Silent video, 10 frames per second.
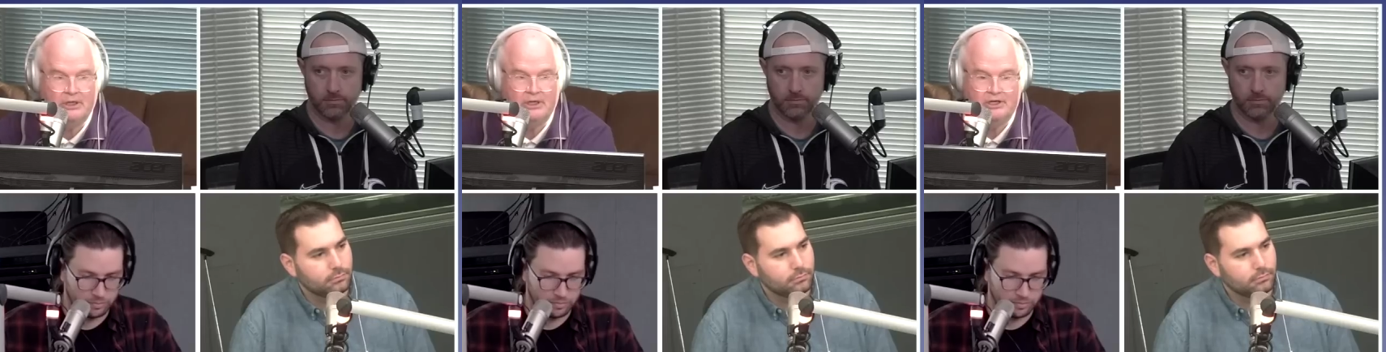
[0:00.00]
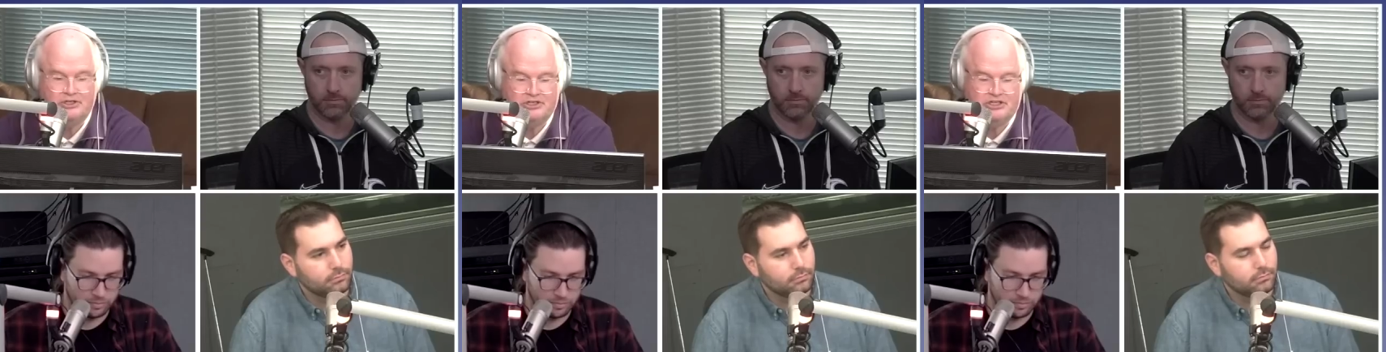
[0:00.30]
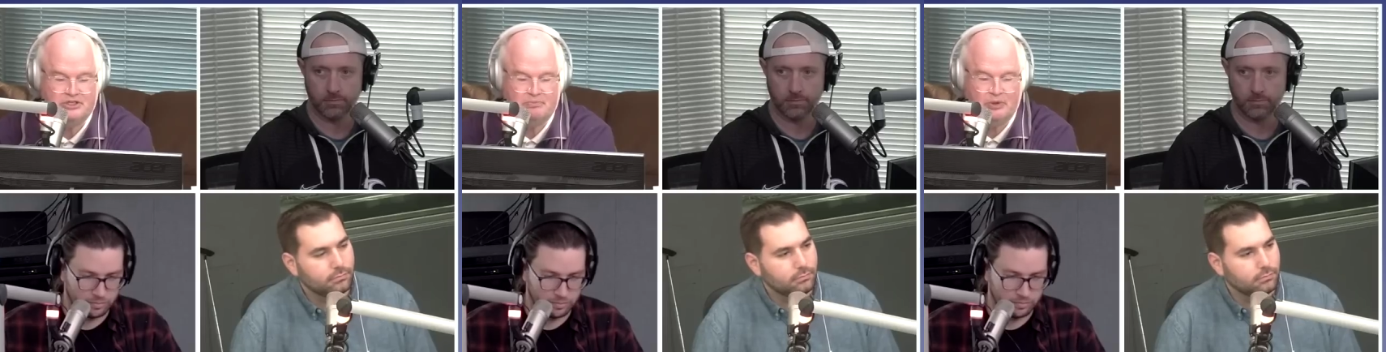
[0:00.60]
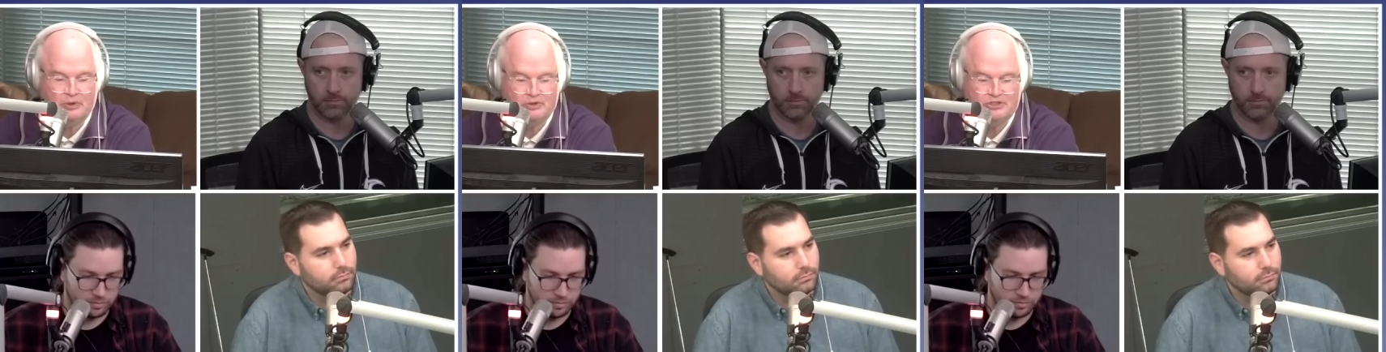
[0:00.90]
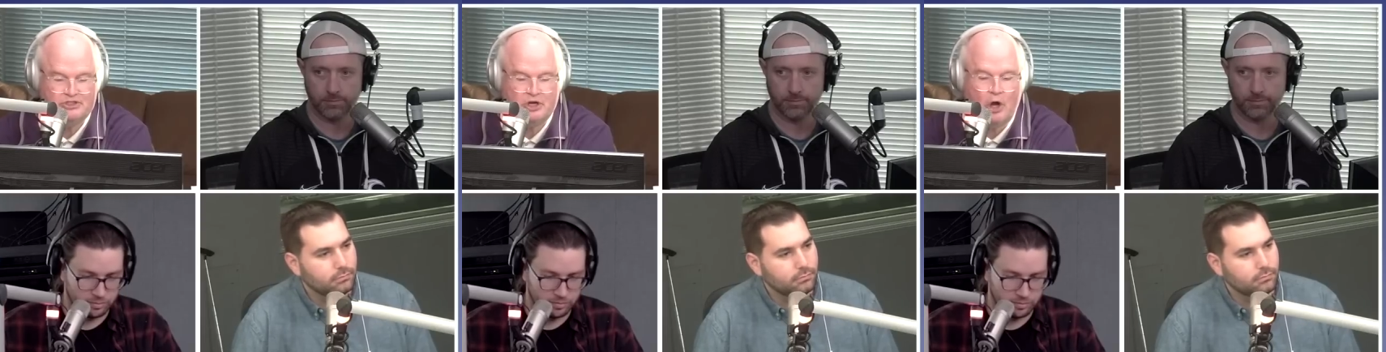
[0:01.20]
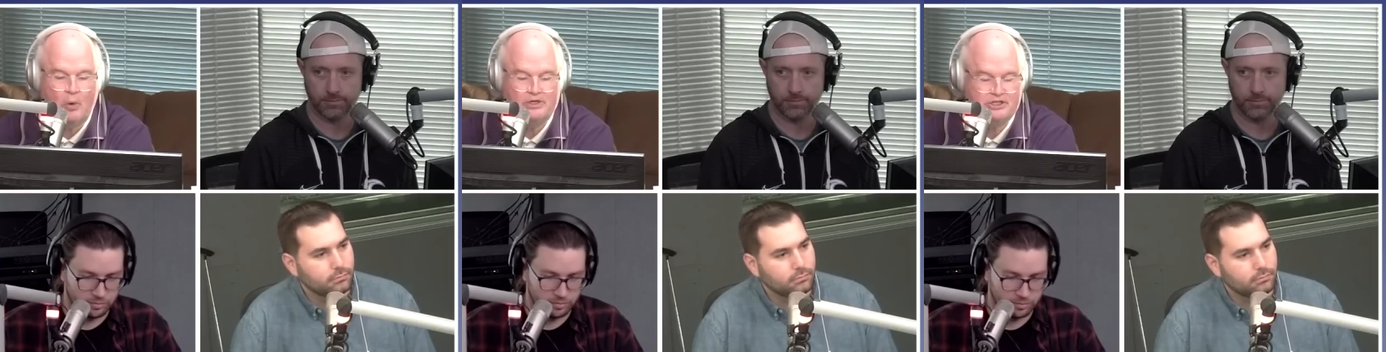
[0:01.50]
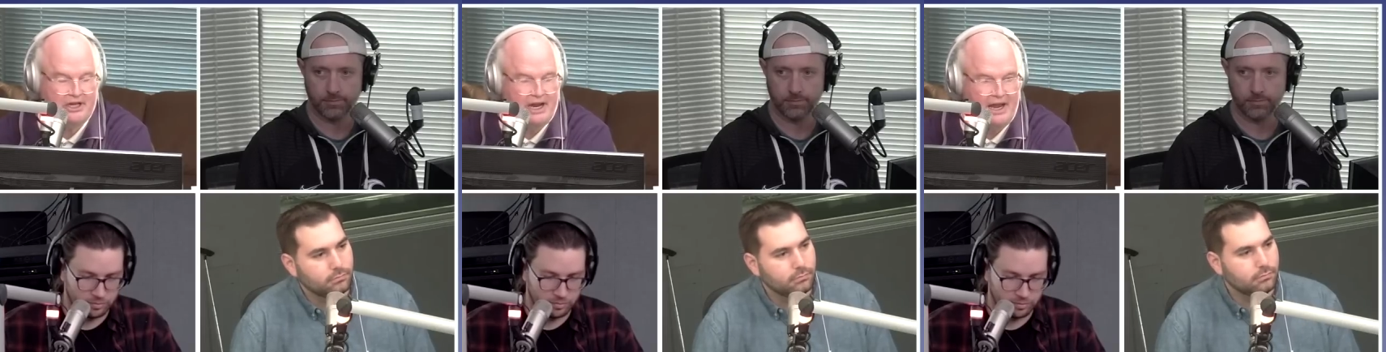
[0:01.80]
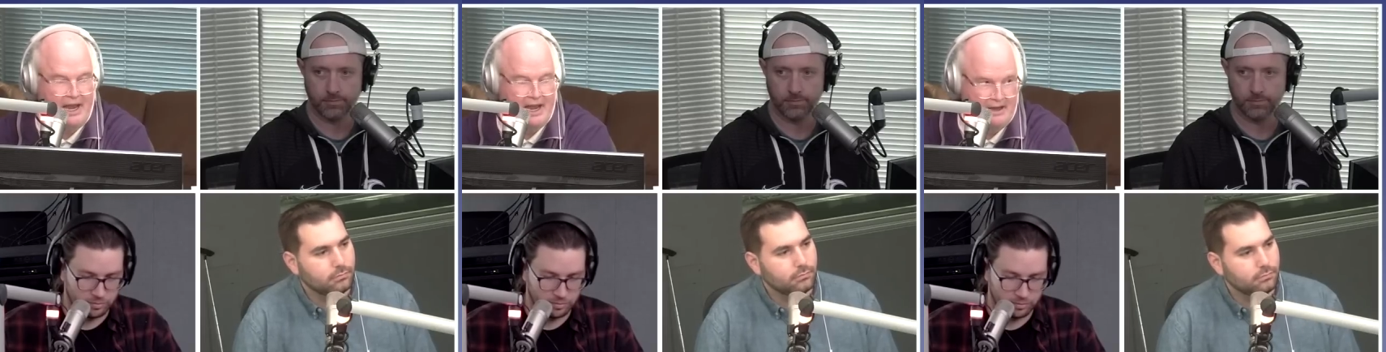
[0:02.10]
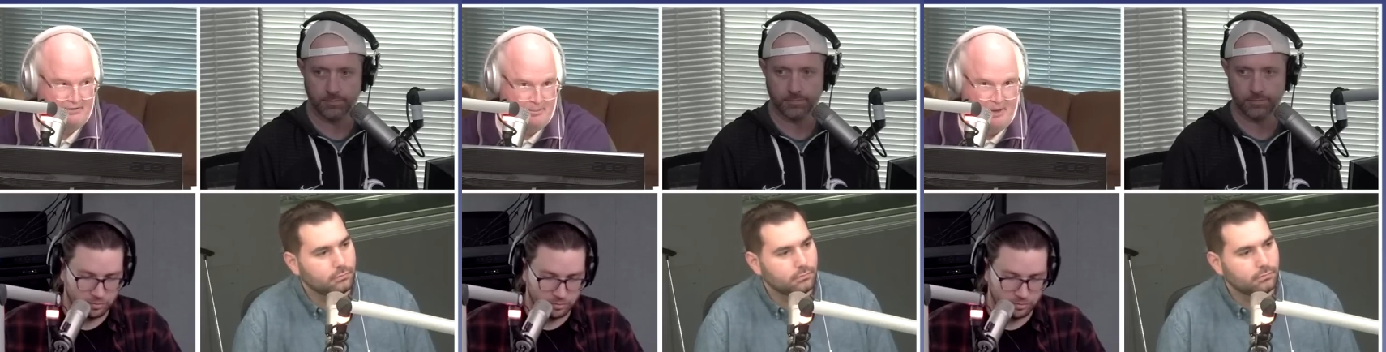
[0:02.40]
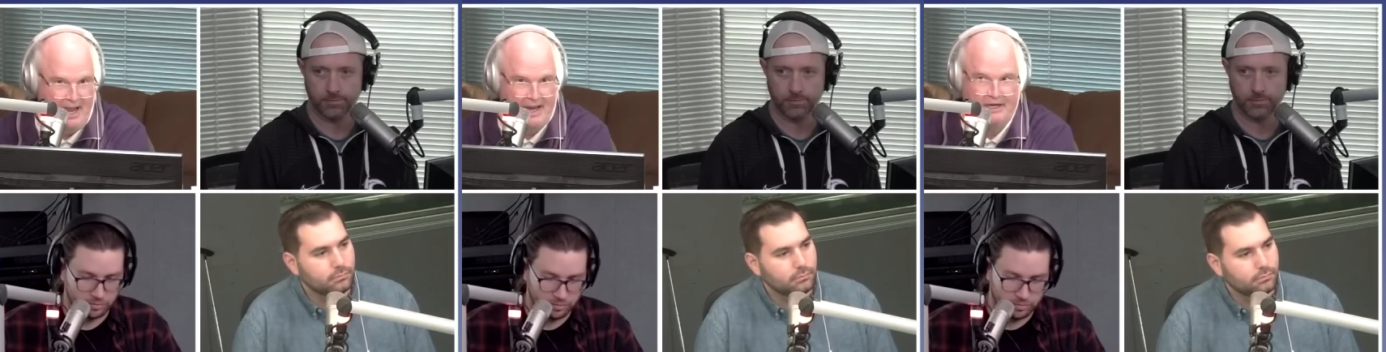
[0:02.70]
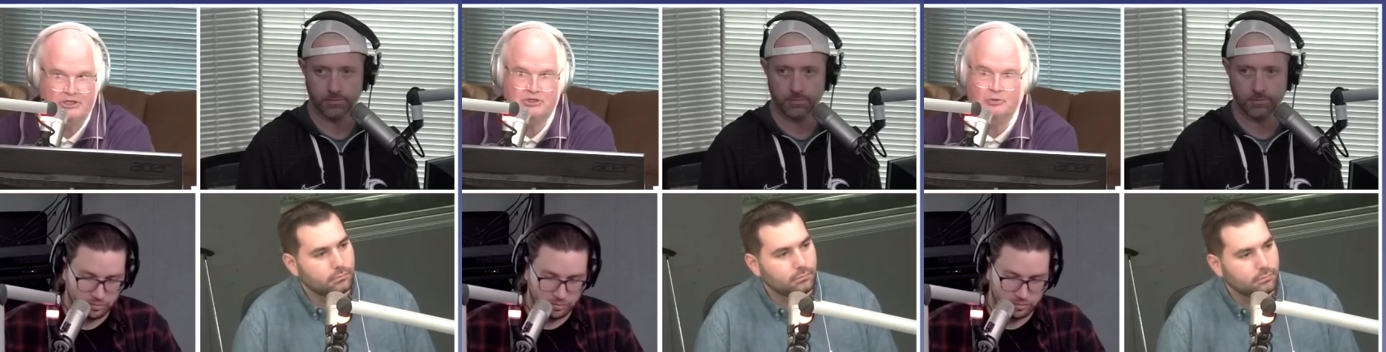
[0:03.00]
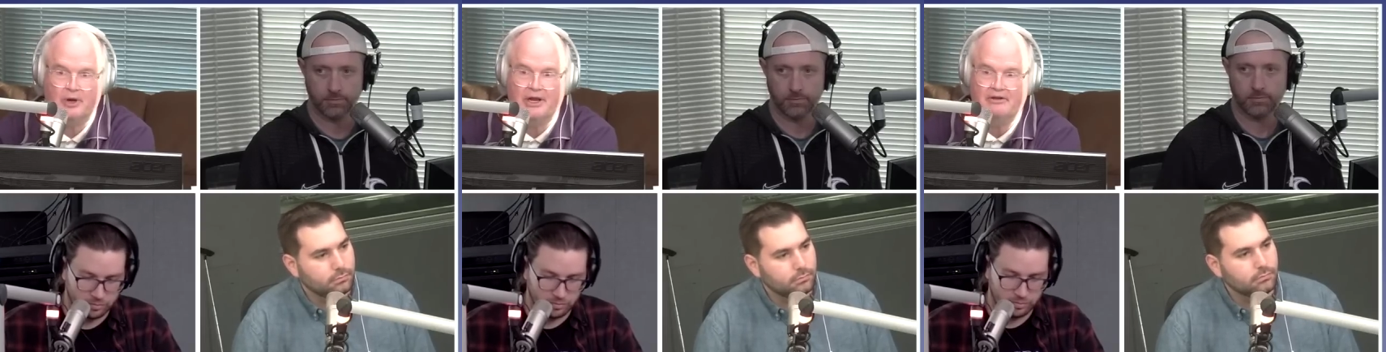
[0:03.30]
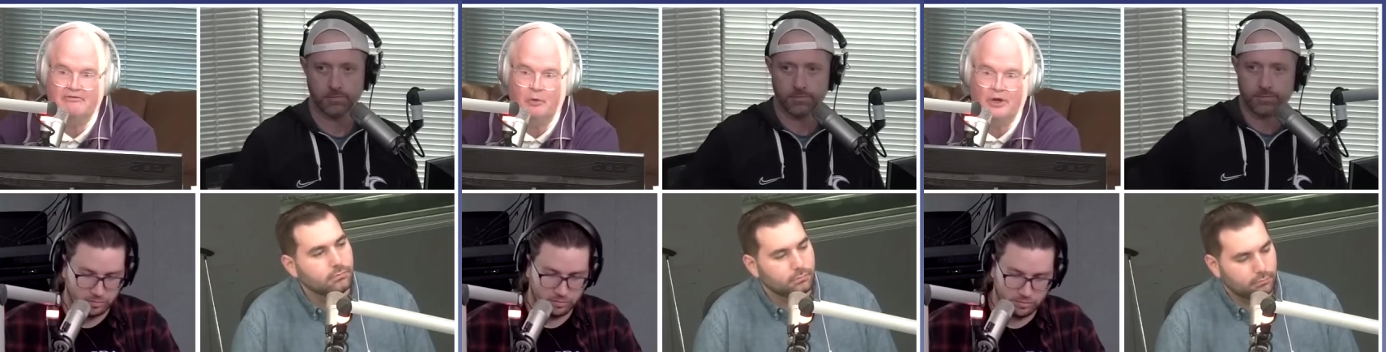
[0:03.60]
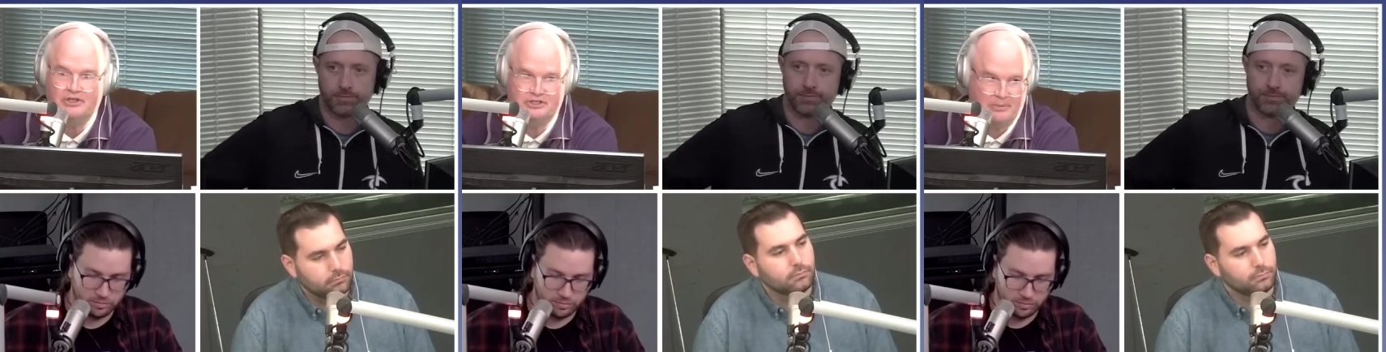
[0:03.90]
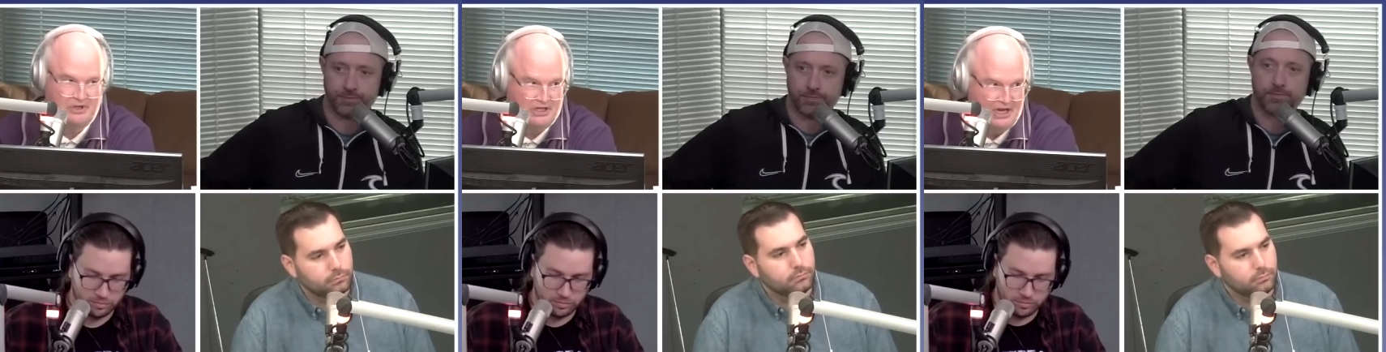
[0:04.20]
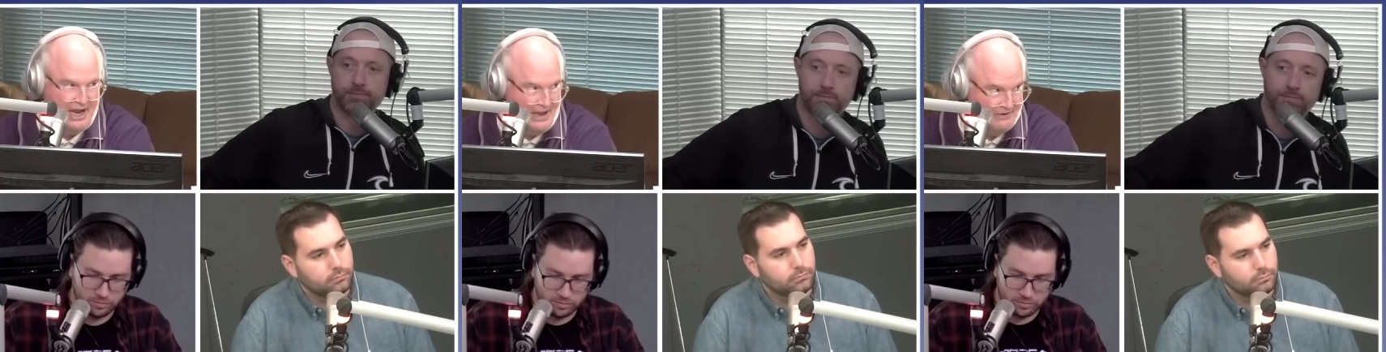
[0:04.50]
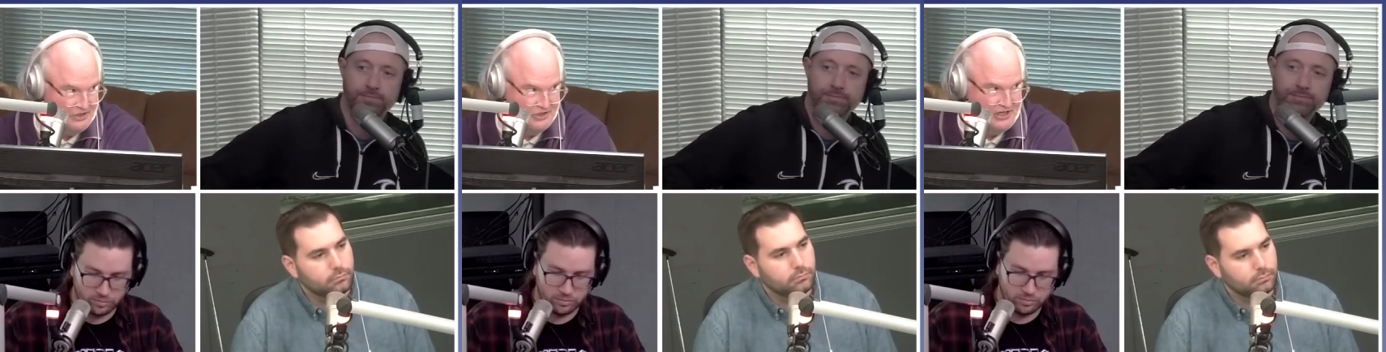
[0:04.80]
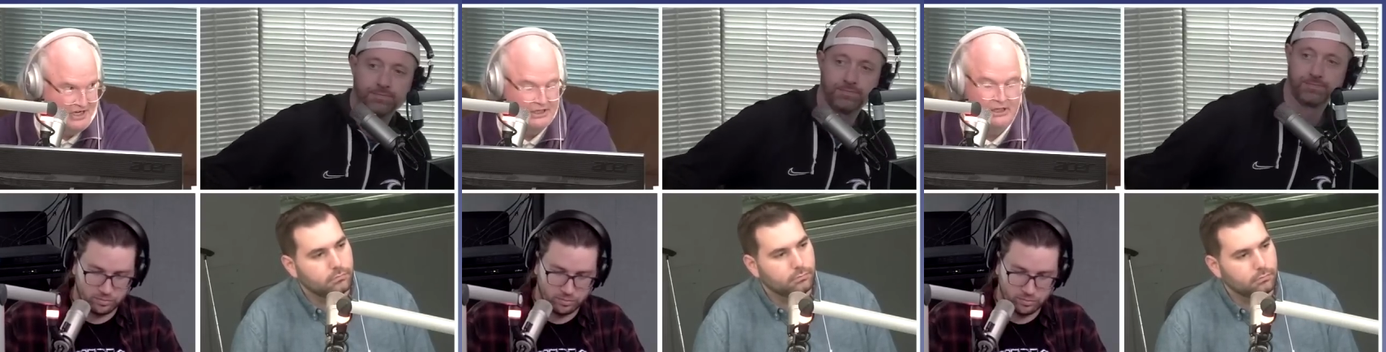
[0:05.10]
Speaker 1: because he says Bowles is always going to have a package ready for you, something you haven't seen.